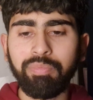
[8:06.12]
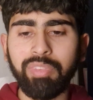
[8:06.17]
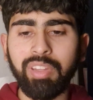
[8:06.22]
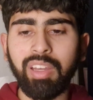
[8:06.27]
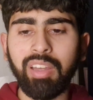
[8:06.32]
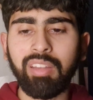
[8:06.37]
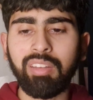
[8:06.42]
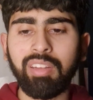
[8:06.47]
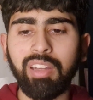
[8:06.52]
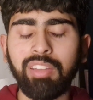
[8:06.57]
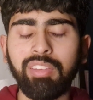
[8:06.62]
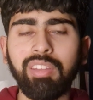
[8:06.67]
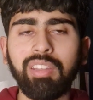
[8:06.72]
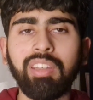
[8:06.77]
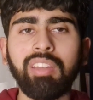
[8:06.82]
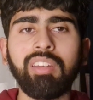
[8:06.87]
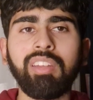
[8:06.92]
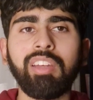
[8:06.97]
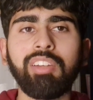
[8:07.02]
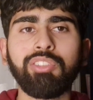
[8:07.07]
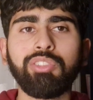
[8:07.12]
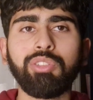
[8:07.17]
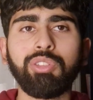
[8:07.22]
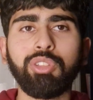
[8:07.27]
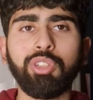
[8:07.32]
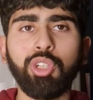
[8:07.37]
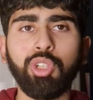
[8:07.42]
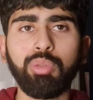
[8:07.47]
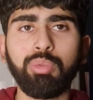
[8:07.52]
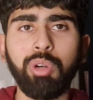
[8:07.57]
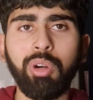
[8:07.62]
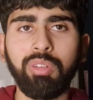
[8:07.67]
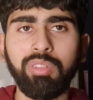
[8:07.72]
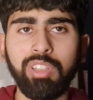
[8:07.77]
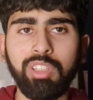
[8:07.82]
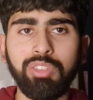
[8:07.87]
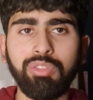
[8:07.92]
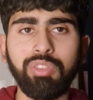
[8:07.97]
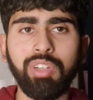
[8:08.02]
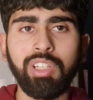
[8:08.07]
And I think India should go well in
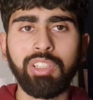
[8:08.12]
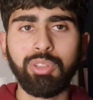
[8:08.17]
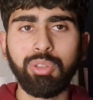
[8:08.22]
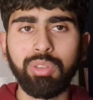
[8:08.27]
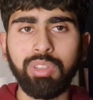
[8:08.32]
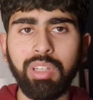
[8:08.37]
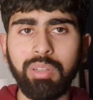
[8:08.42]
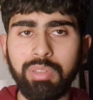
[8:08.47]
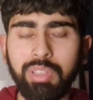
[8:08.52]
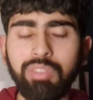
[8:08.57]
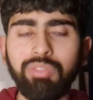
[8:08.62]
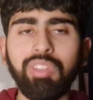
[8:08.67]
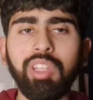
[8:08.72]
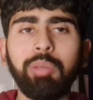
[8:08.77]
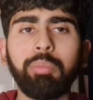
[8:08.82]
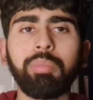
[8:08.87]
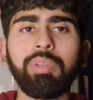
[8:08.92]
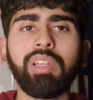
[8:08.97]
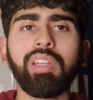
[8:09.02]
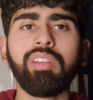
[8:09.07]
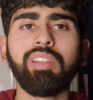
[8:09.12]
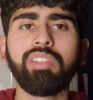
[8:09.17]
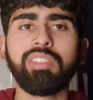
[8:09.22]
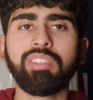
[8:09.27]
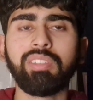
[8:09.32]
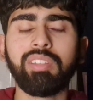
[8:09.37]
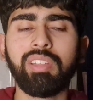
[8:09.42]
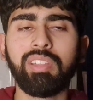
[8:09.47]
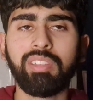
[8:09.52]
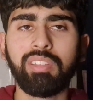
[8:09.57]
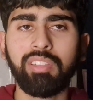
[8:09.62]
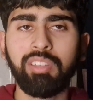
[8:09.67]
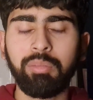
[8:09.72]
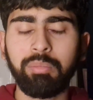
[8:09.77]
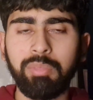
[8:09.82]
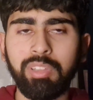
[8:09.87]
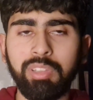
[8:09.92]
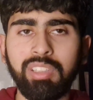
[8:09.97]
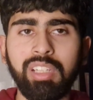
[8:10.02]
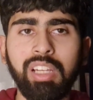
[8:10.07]
these first 2 games if they play this
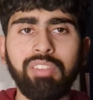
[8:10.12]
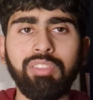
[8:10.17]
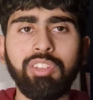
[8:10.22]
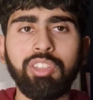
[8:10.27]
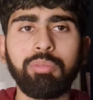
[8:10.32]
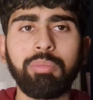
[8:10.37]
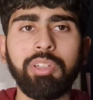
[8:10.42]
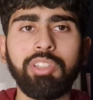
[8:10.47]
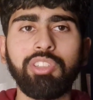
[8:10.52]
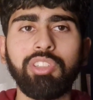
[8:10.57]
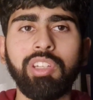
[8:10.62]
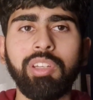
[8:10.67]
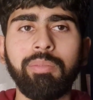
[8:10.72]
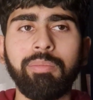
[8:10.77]
11 especially.